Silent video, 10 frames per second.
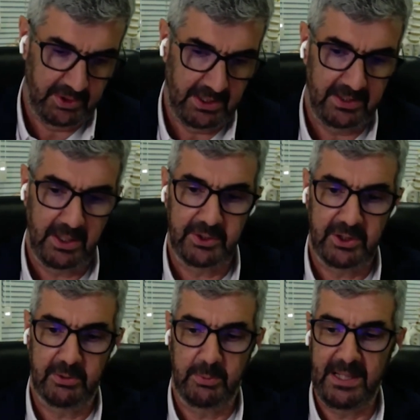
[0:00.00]
push out in
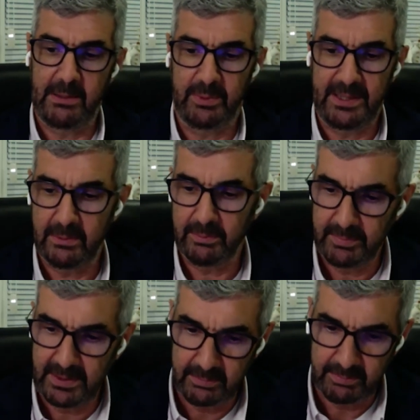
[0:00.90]
young children without
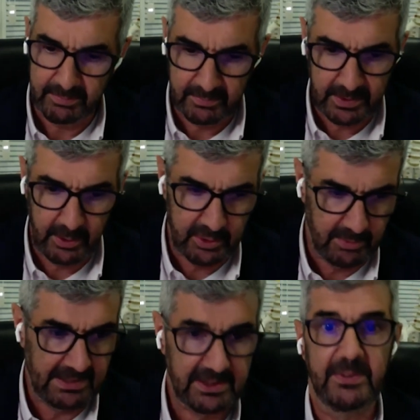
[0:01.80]

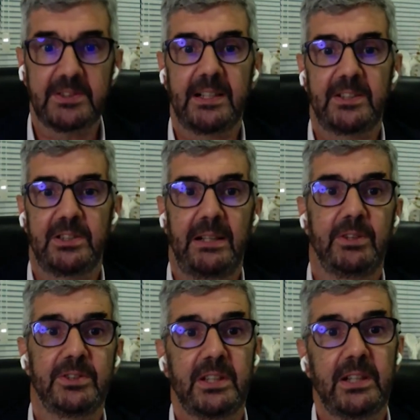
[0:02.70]
huge amounts of international
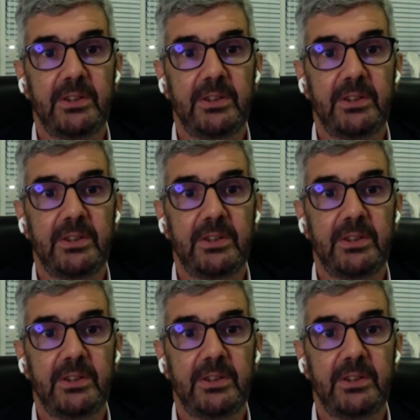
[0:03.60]
evidence.